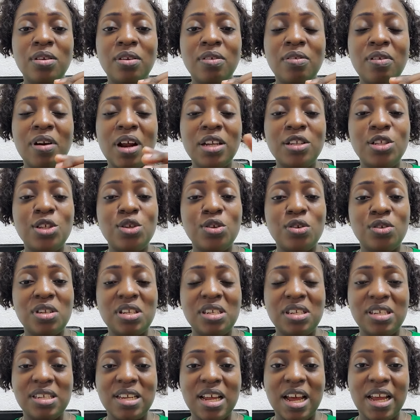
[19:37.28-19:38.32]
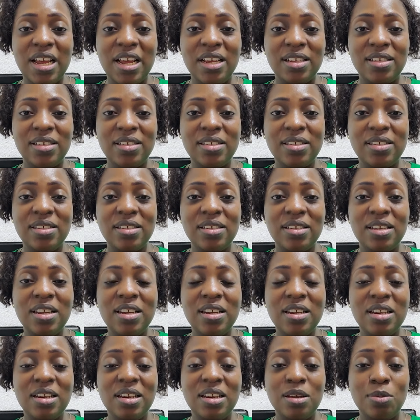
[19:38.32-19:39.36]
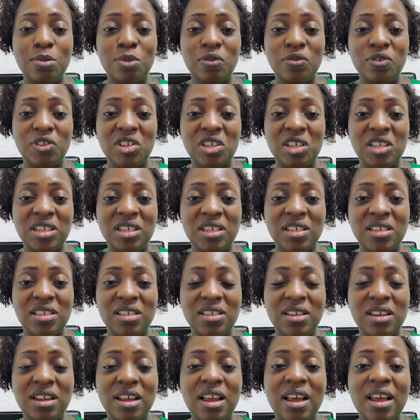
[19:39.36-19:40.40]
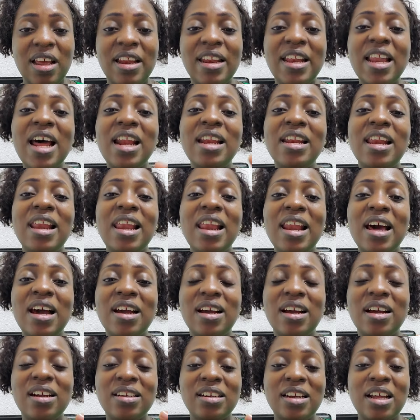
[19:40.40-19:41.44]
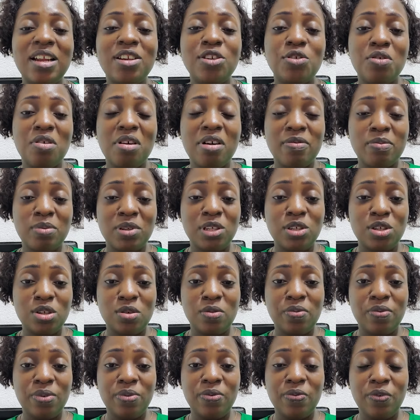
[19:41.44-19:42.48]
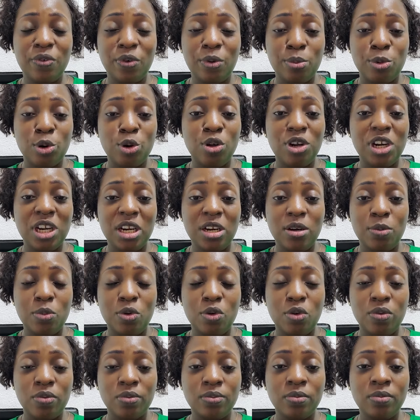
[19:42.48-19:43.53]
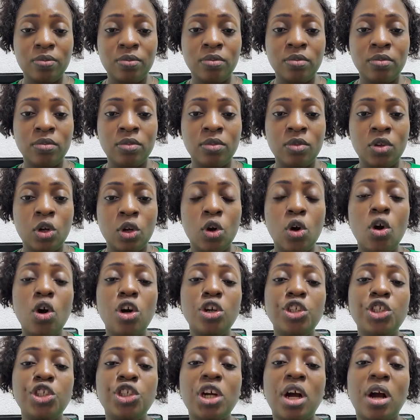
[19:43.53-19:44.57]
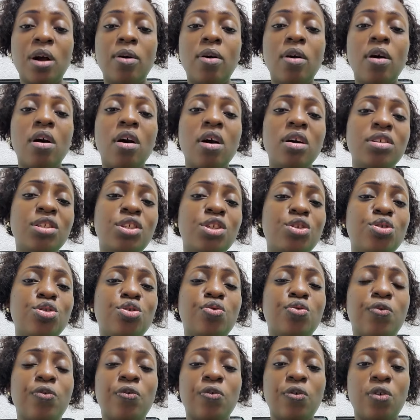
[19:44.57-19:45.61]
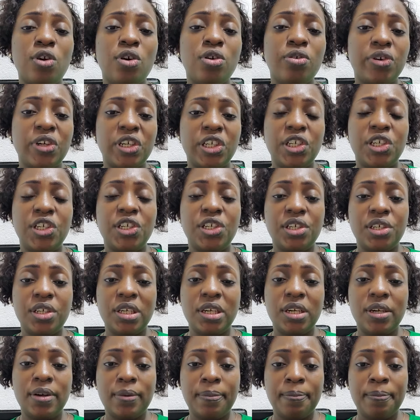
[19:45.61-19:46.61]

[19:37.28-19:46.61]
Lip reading: grant your desires in the name of Jesus. that lack that you have been suffering from, not anymore. God shall cause you to flourish.